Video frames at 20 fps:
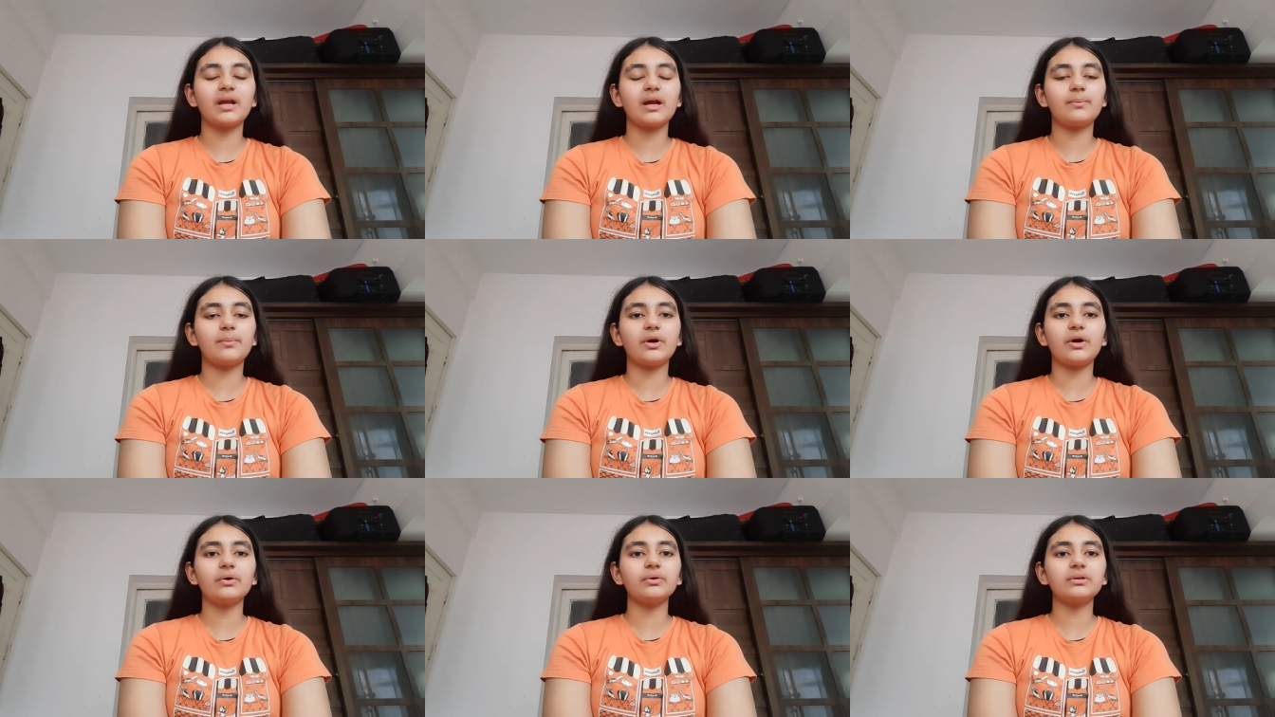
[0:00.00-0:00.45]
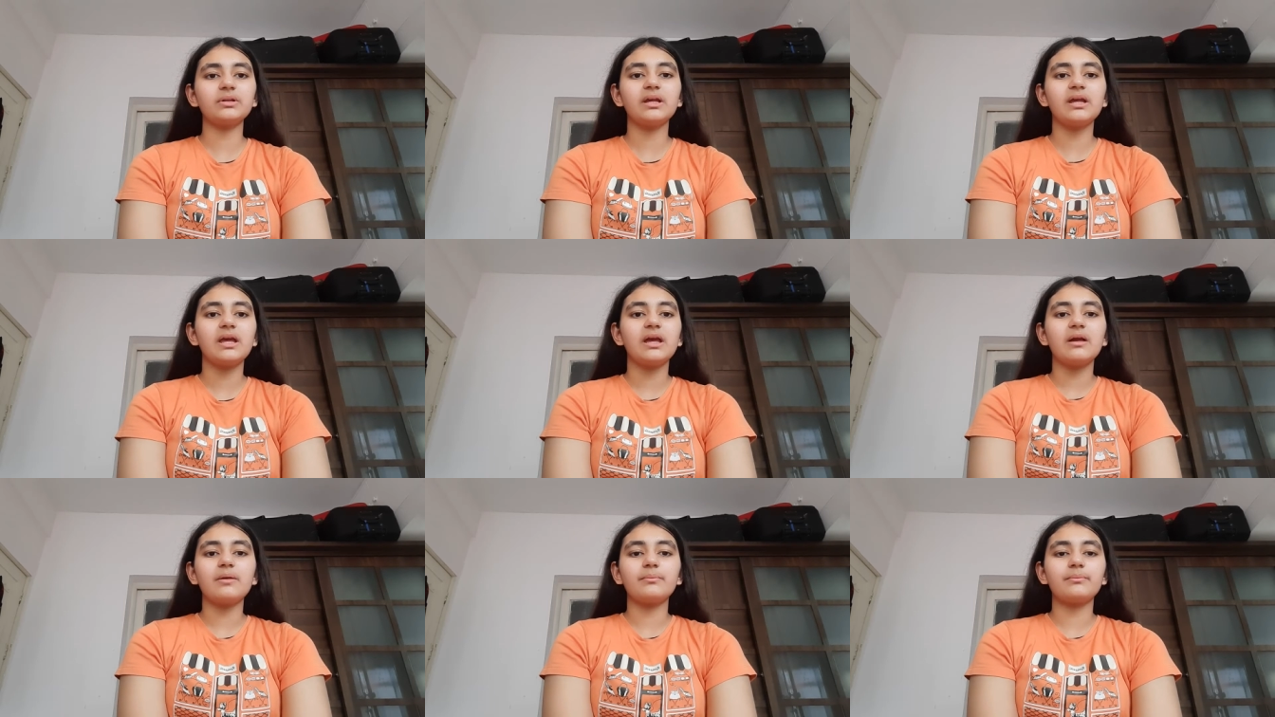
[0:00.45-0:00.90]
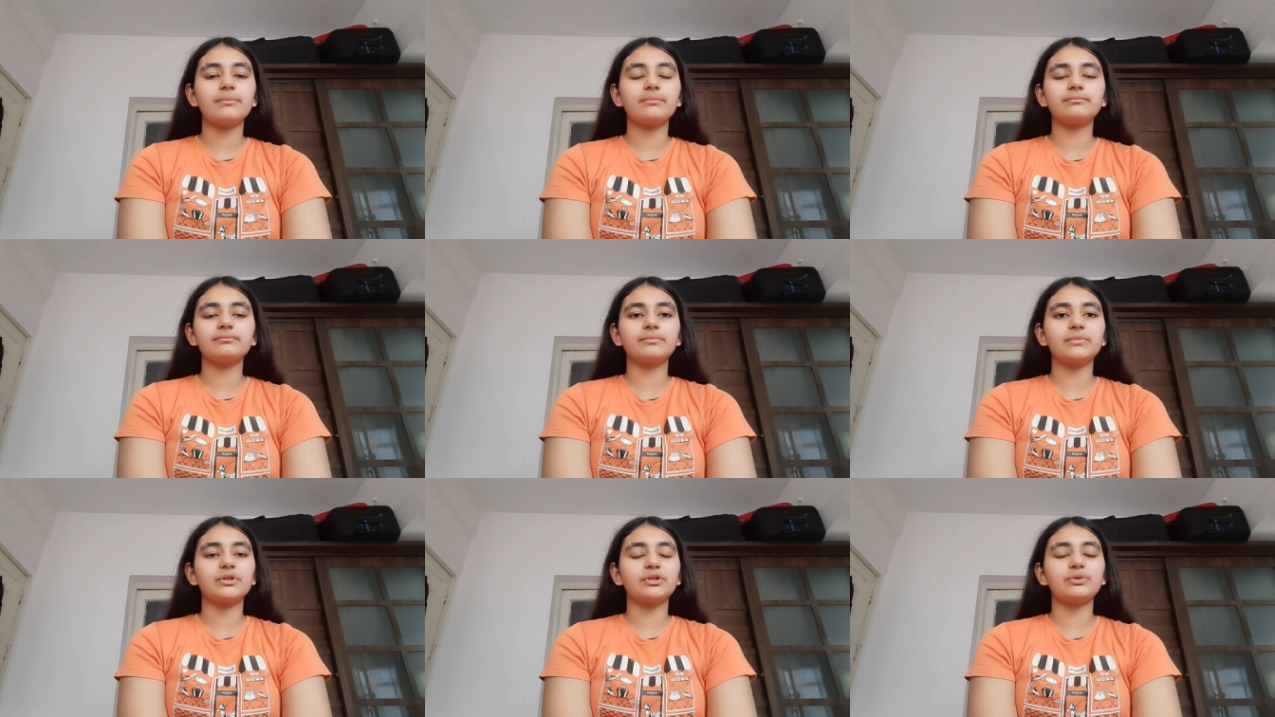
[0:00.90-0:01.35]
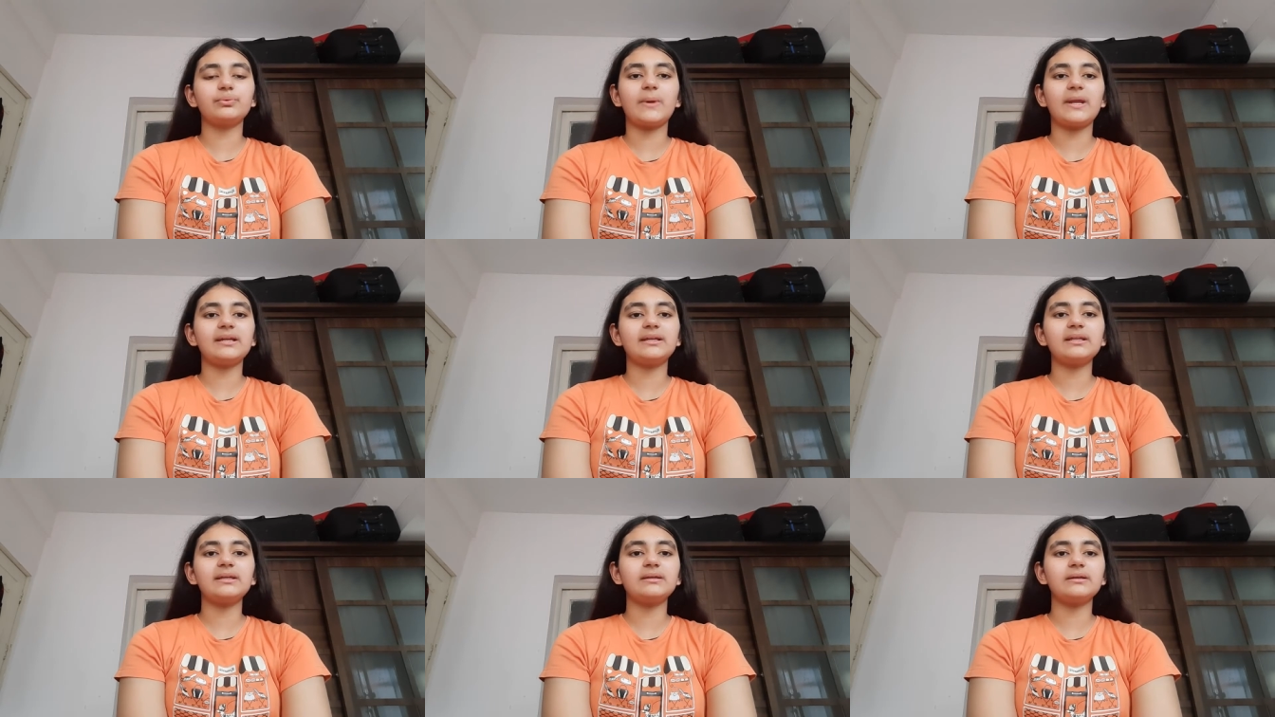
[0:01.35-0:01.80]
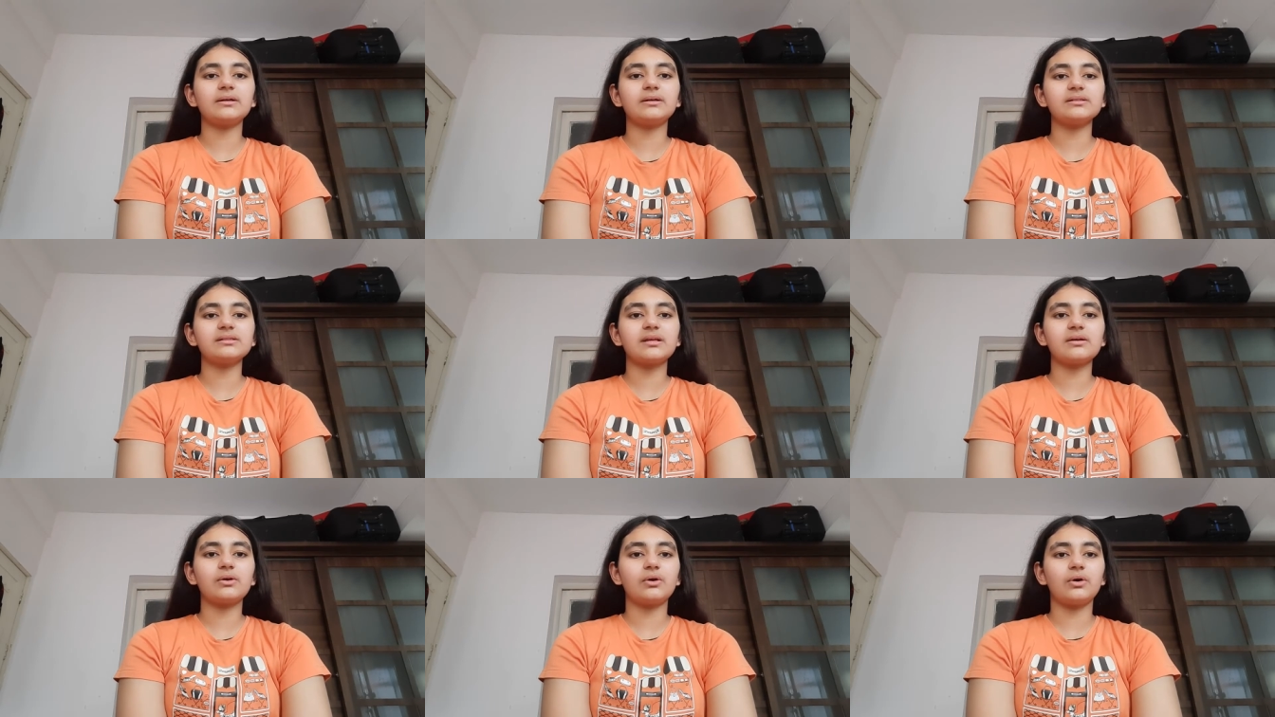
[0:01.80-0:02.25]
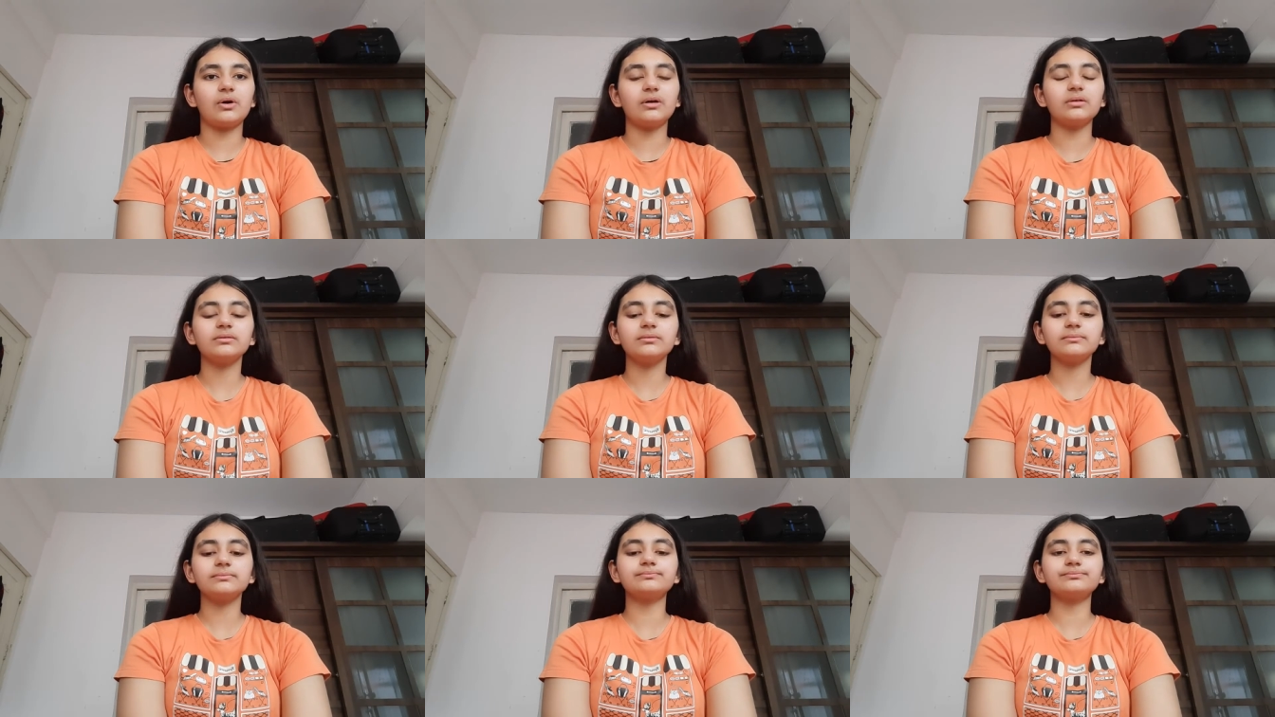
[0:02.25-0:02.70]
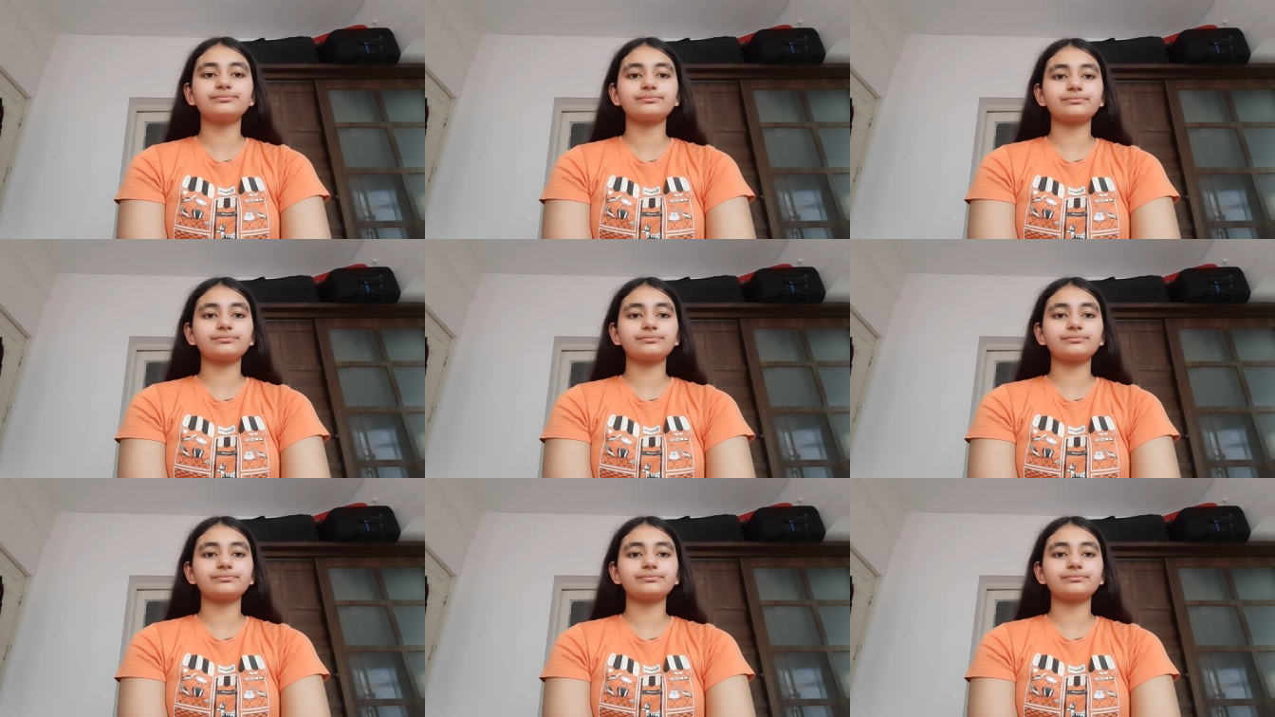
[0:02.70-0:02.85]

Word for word: about twenty years are gone